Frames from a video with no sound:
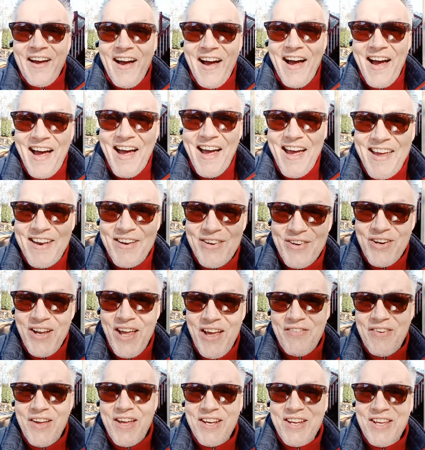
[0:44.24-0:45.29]
I don't
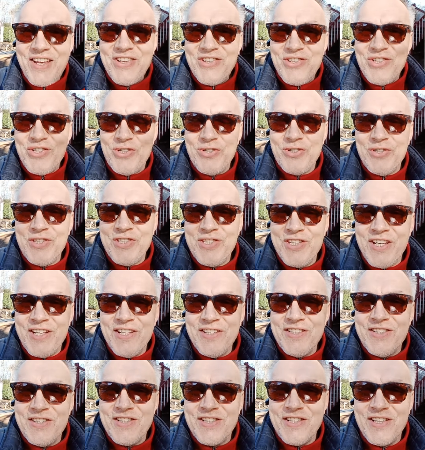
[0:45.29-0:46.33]
have any issues
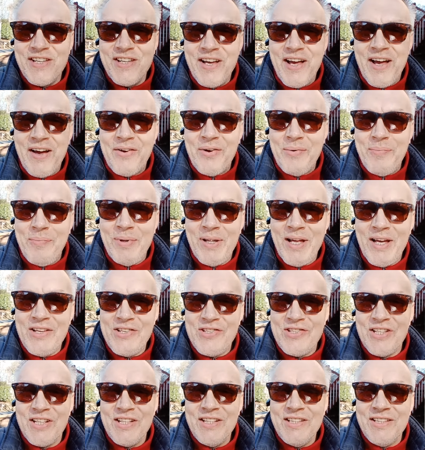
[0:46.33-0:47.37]
since I
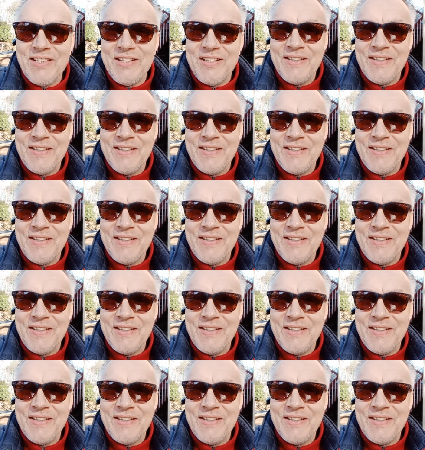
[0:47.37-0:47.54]
replace it.